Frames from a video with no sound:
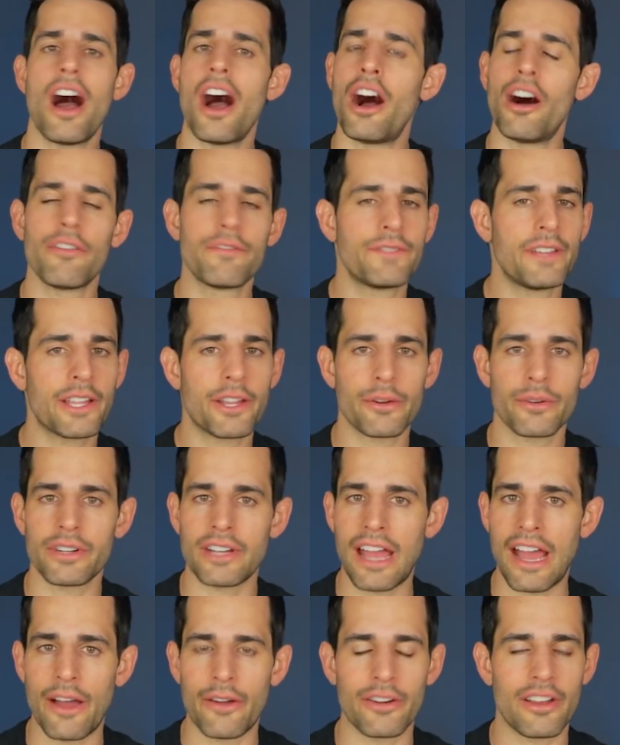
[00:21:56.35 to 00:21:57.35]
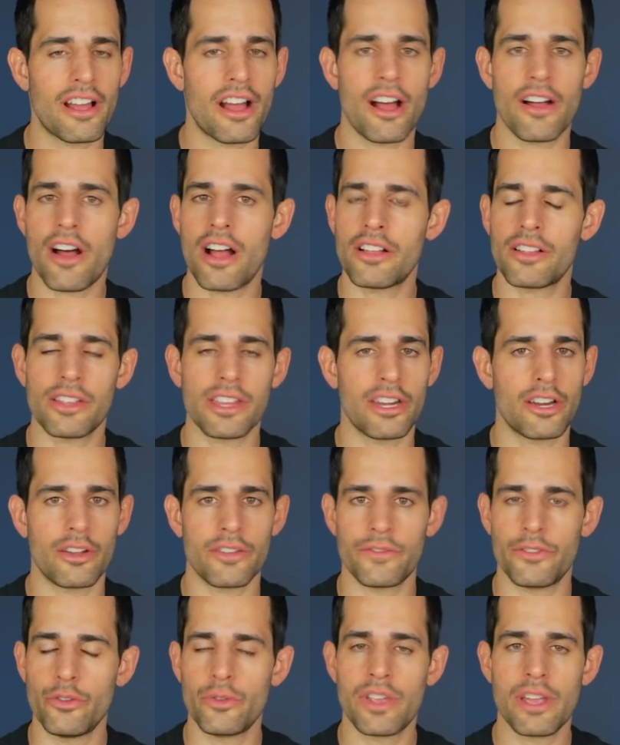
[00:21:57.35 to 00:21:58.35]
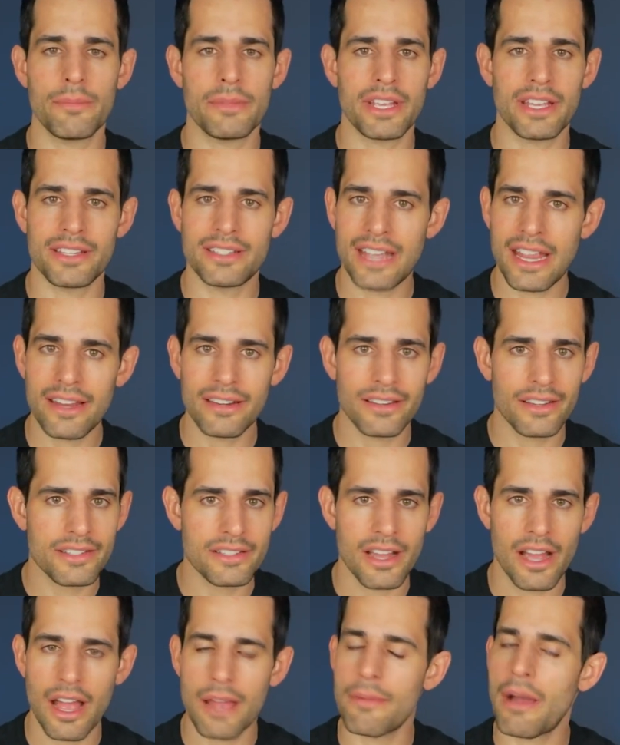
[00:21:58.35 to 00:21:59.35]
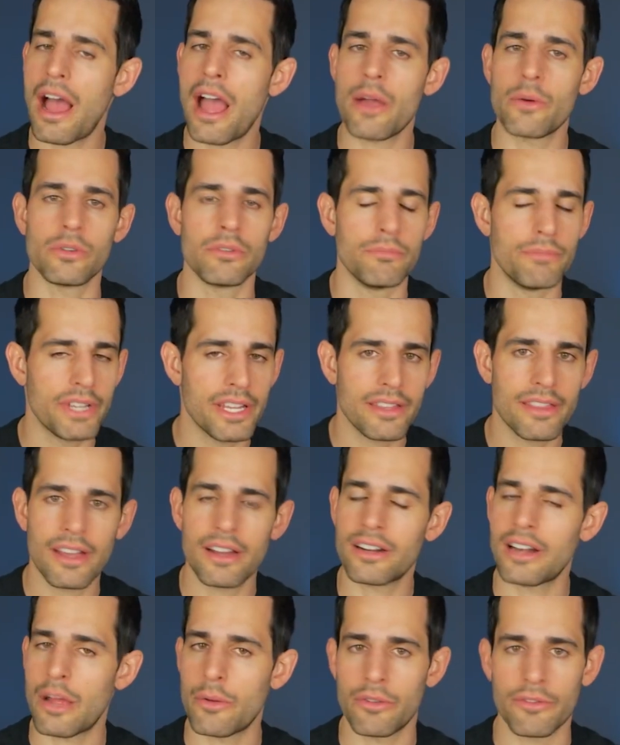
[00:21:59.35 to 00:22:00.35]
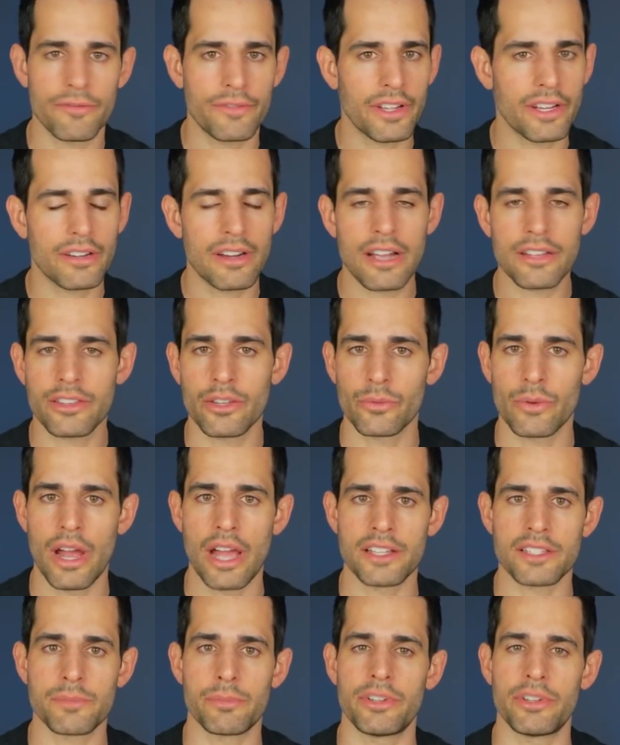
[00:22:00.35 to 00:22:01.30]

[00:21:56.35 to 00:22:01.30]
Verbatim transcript: I'll figure it out. I'll, you know, if you give me a date and a time, I will be there and I will figure out the rest.